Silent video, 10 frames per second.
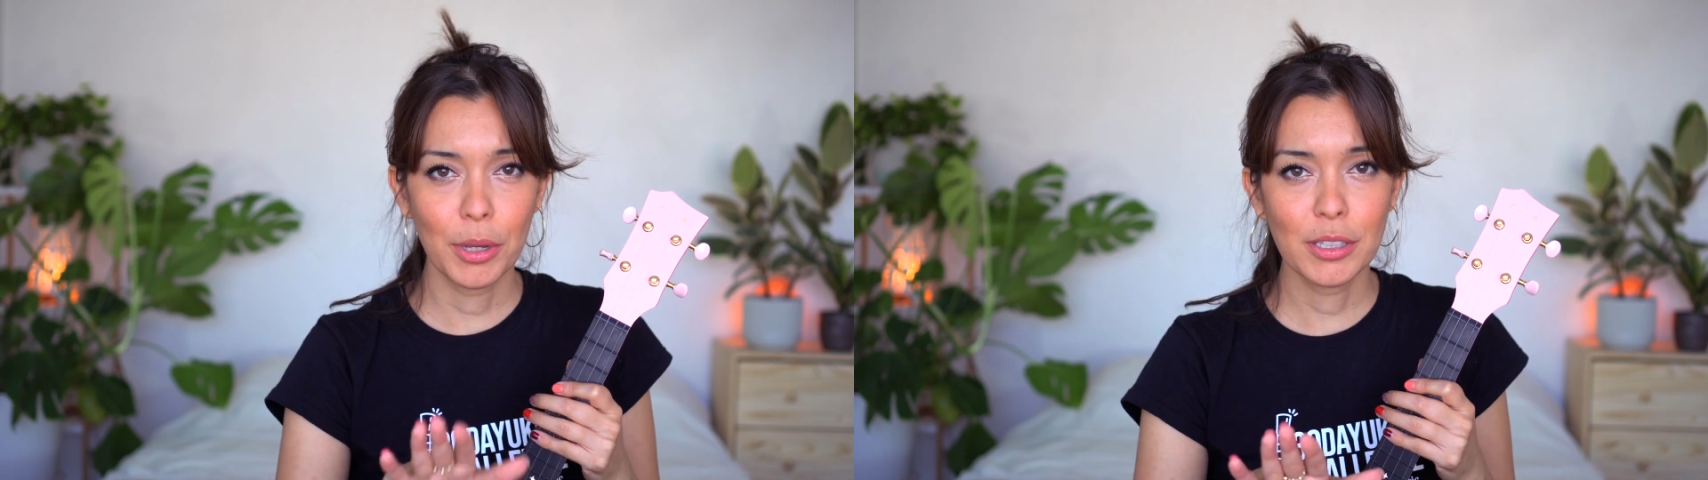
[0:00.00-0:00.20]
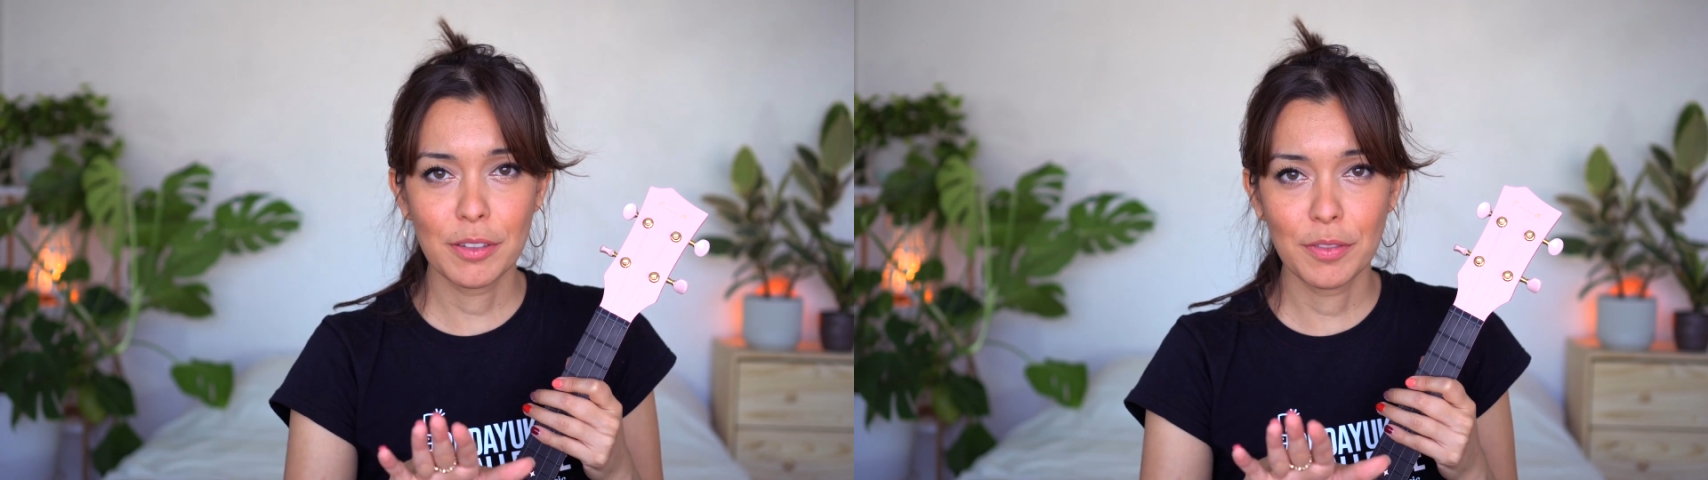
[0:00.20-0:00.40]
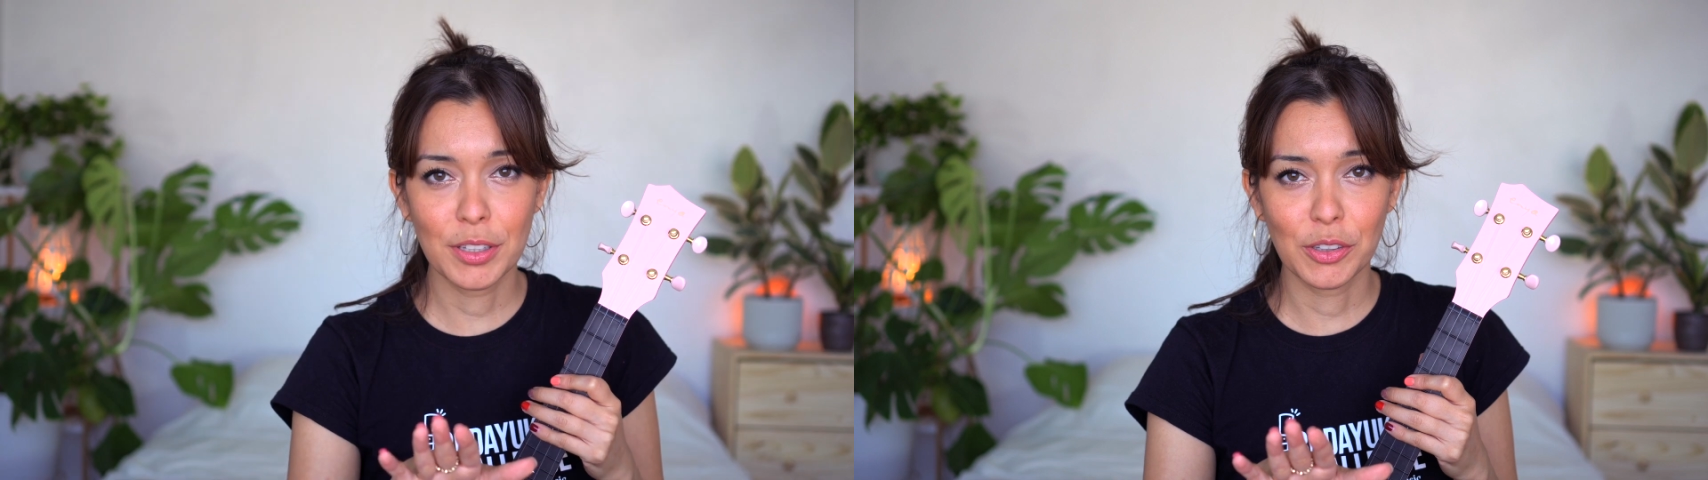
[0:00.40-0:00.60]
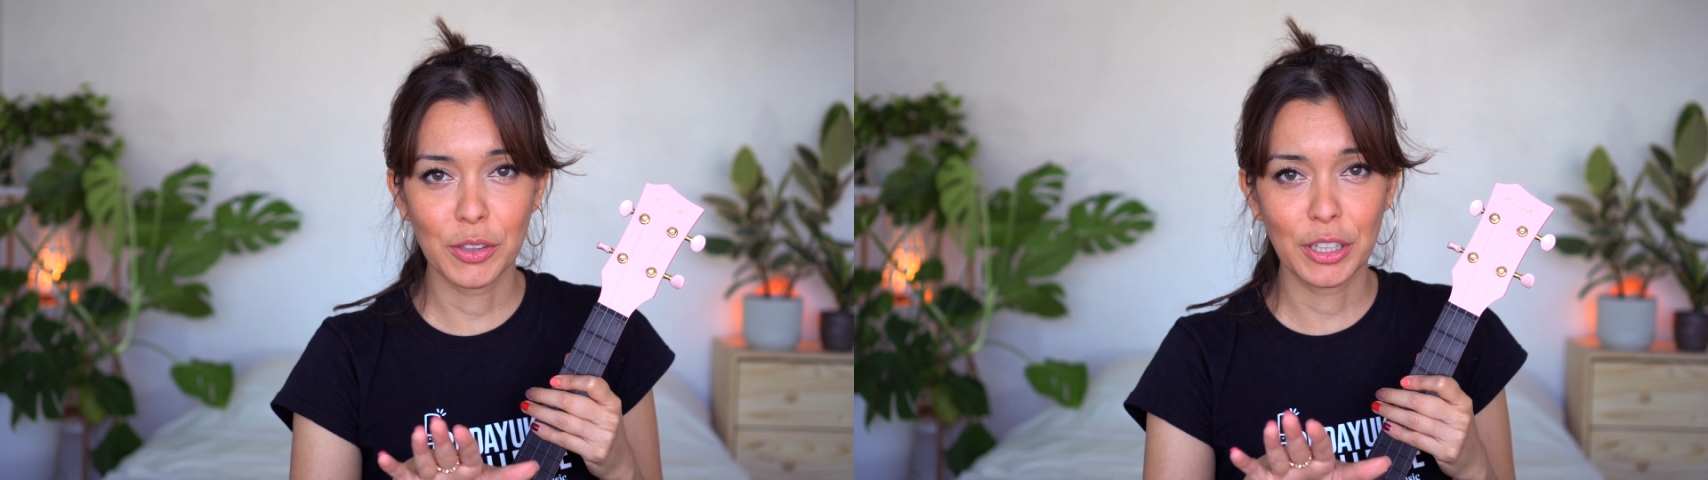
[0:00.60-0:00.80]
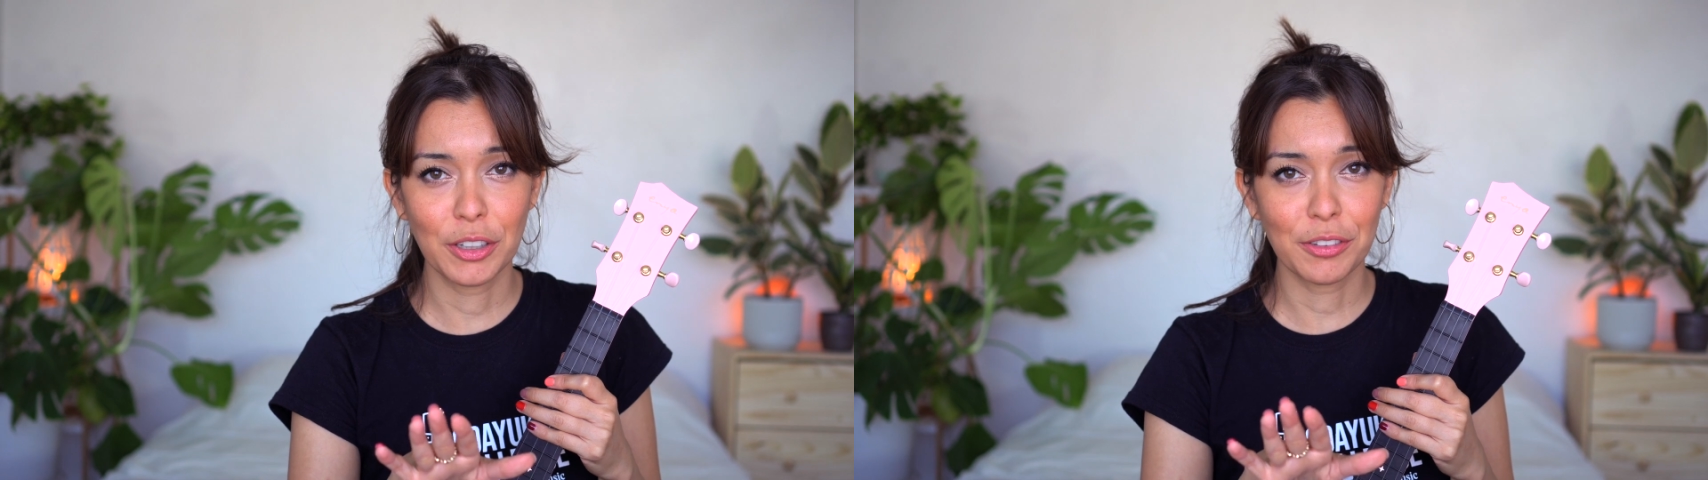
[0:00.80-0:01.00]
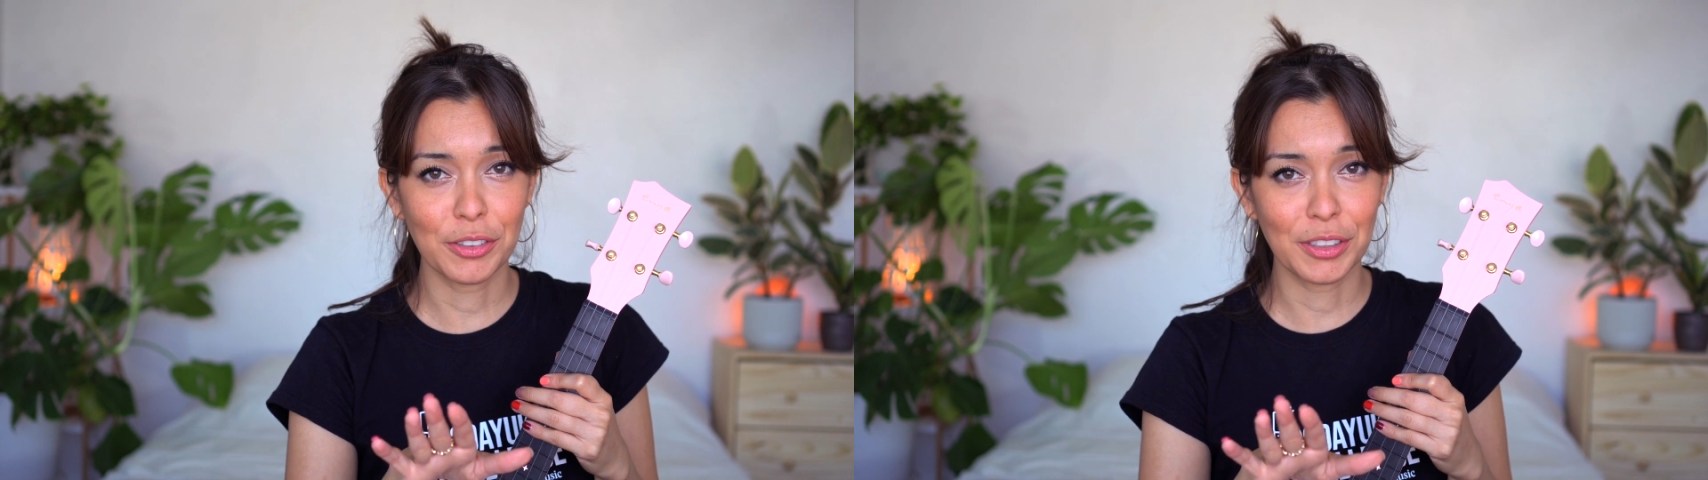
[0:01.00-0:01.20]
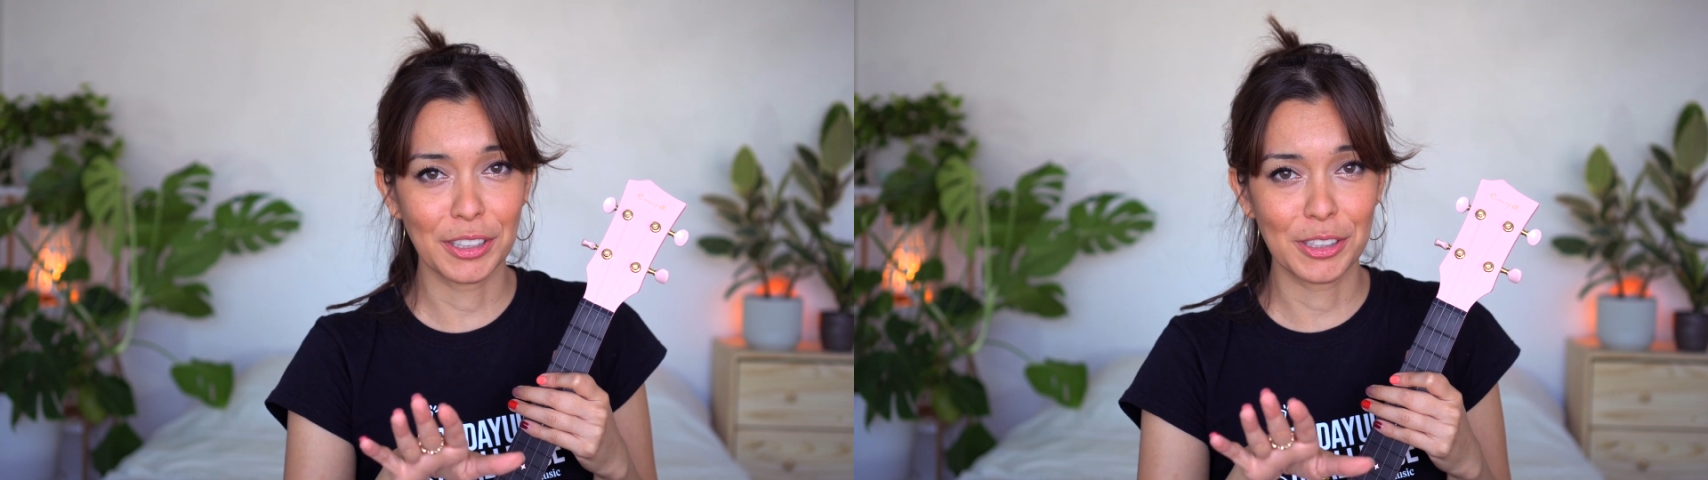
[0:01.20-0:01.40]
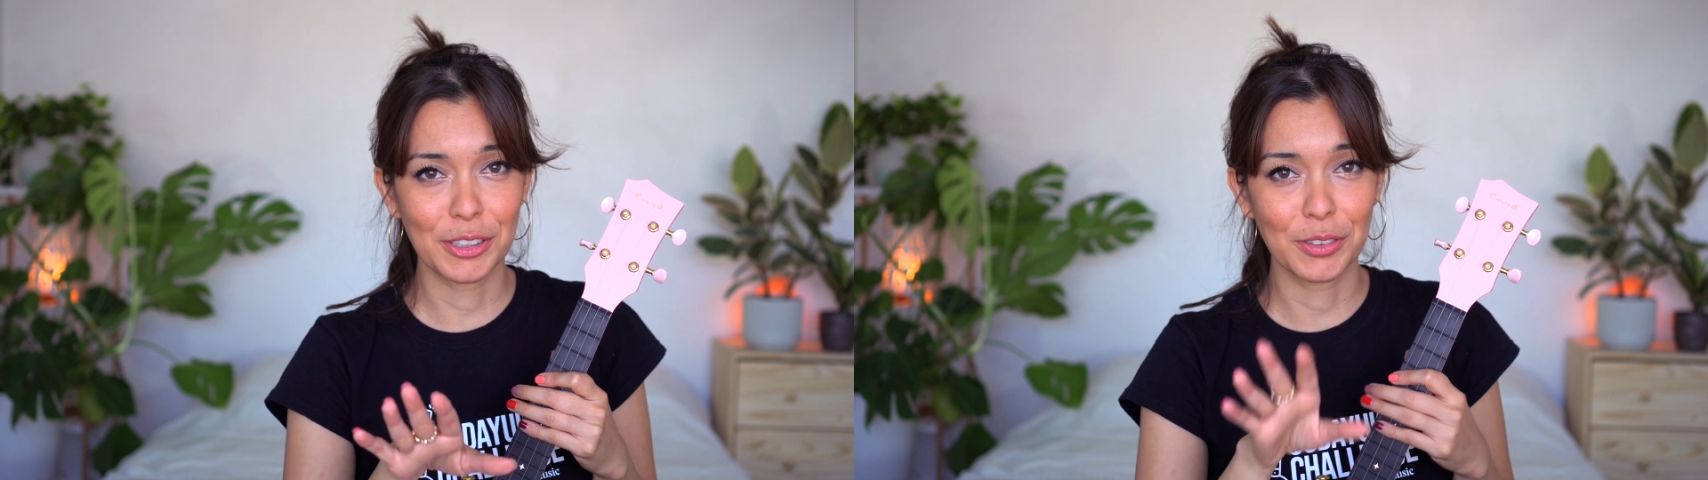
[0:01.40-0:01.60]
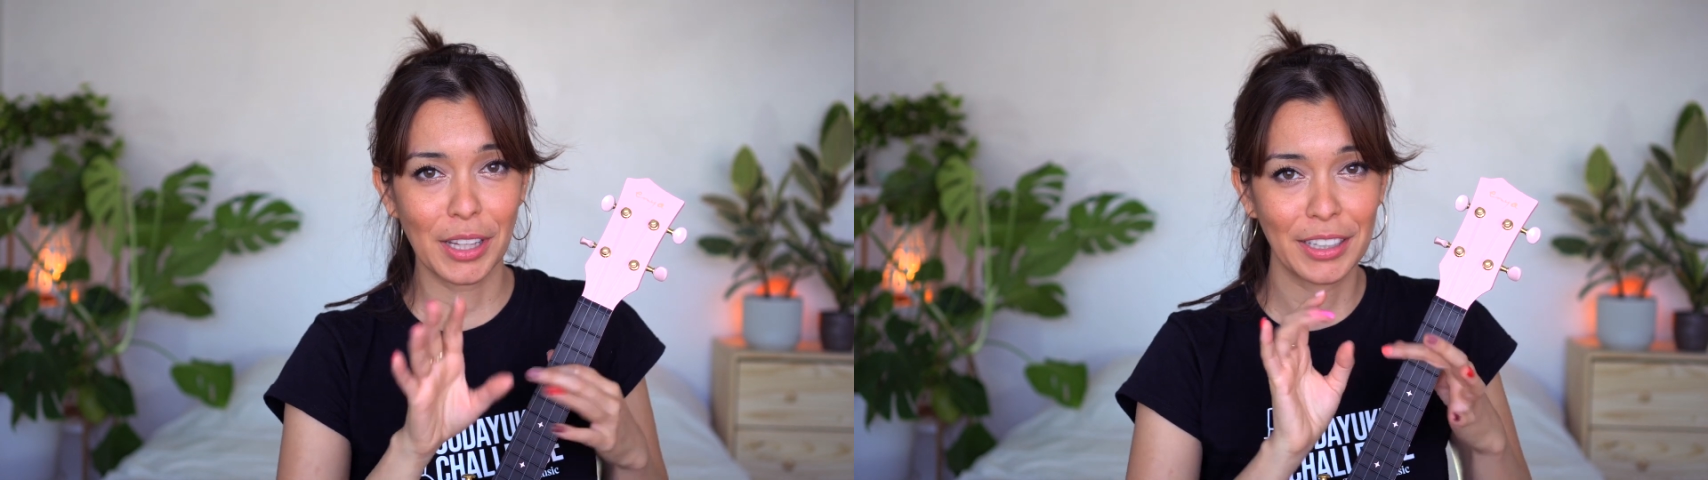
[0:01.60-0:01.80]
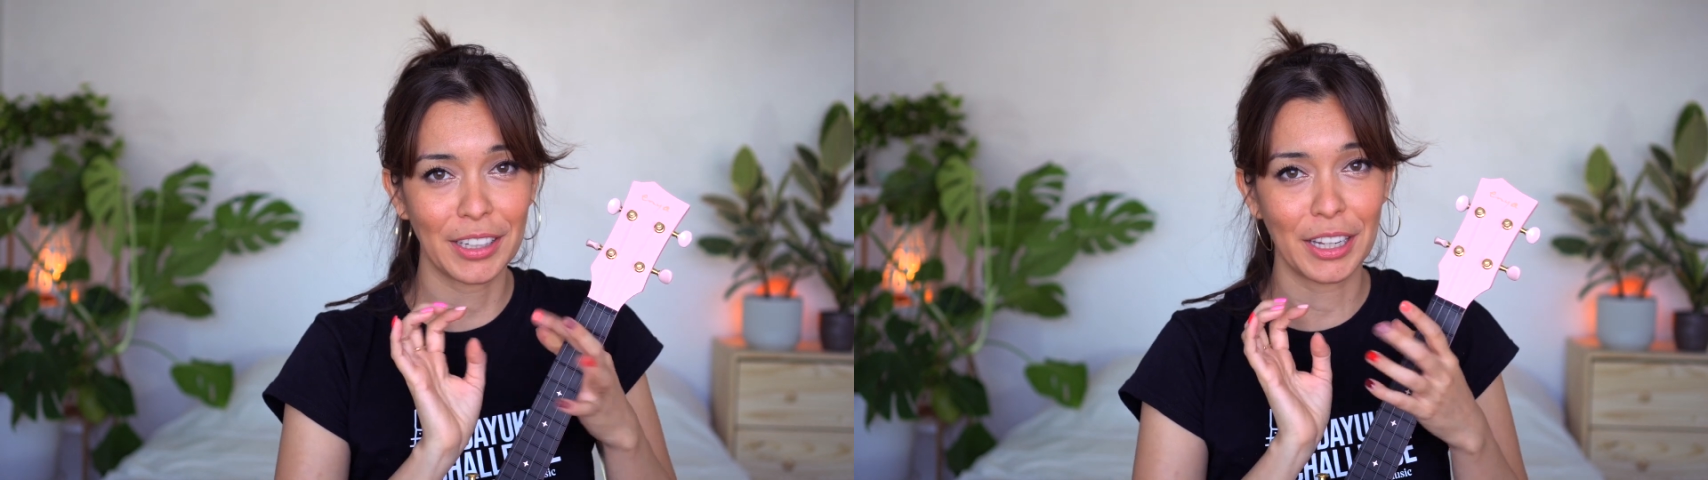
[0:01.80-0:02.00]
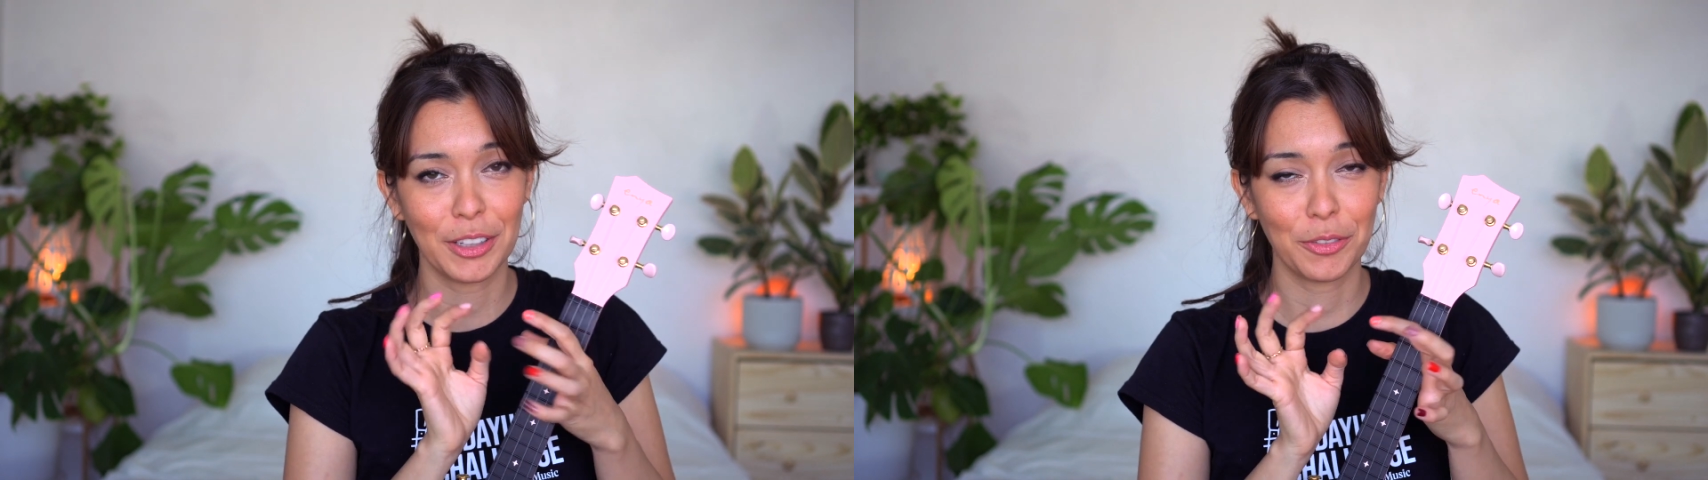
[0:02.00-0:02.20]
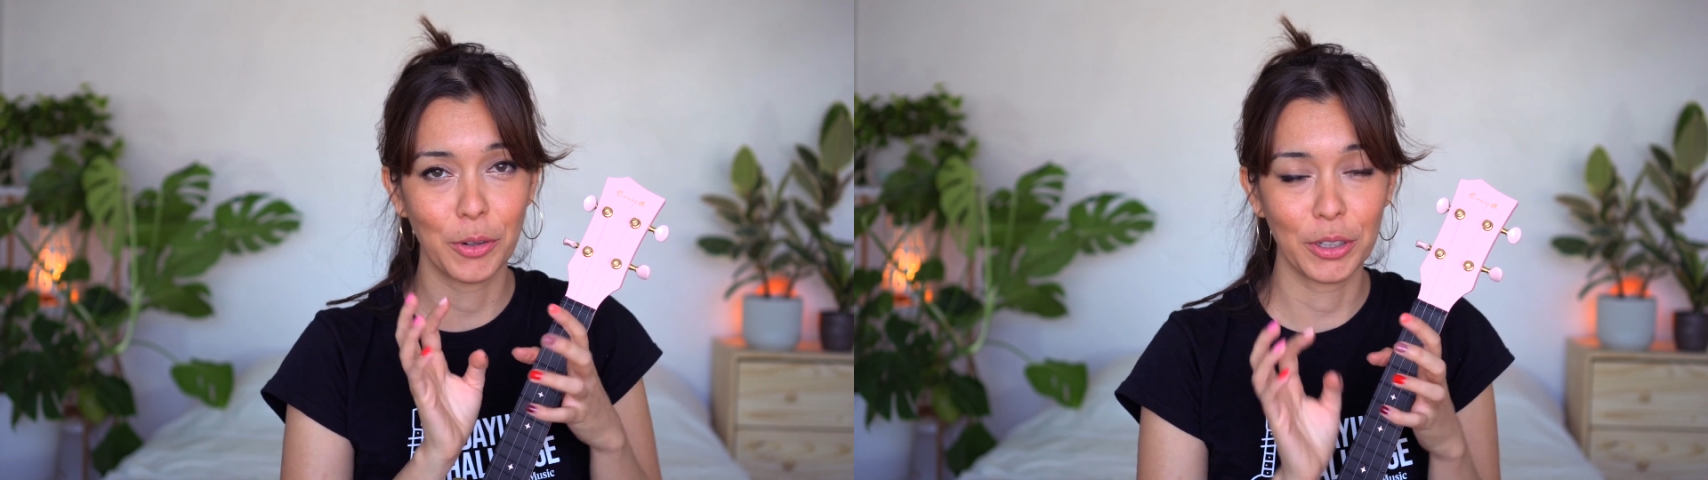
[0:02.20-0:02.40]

Pause the video here if you need to like kind of